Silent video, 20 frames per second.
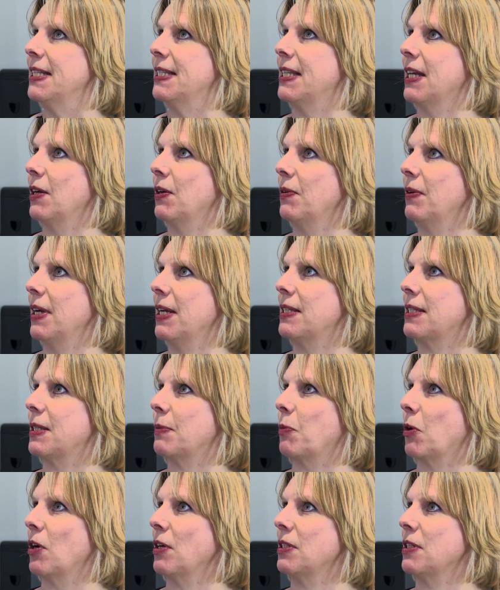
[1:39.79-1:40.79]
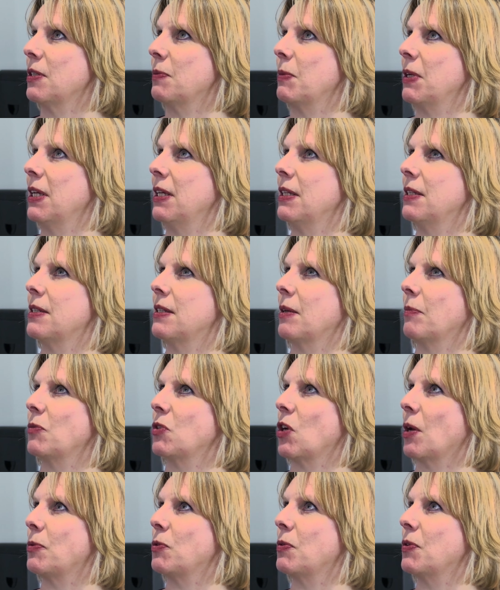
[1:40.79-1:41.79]
So it surprises me
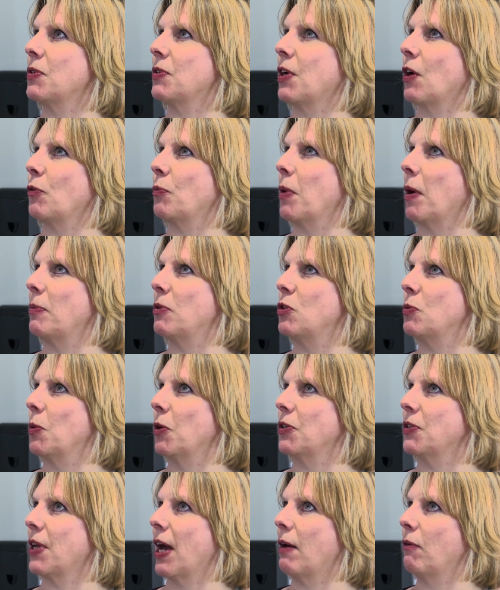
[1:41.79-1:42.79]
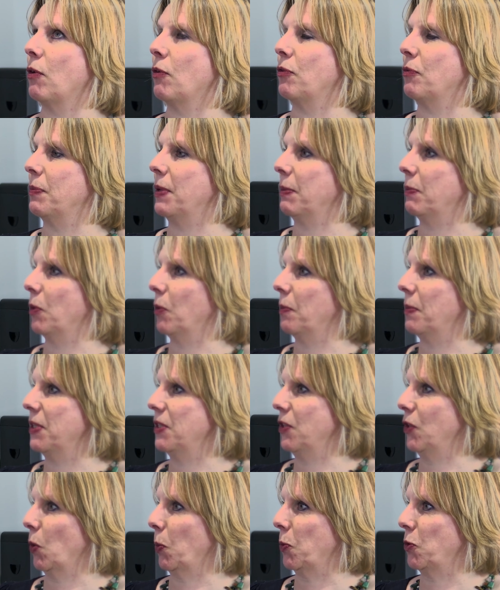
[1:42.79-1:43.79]
sometimes with self-published books how often people
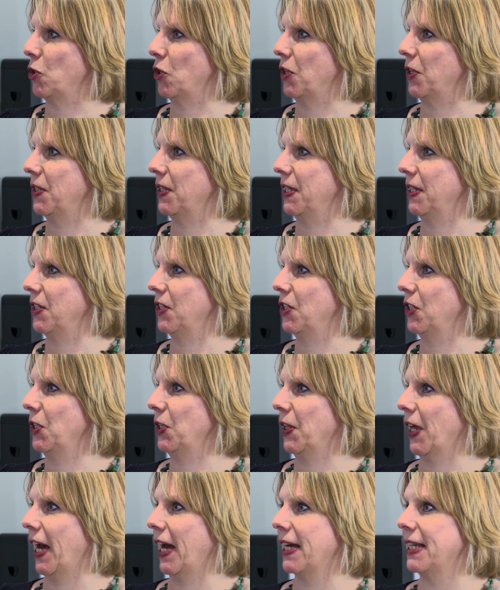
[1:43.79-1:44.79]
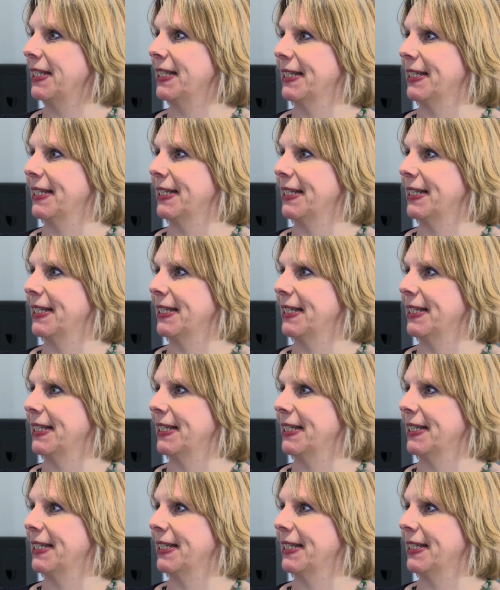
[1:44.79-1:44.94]
miss the opportunity to do that.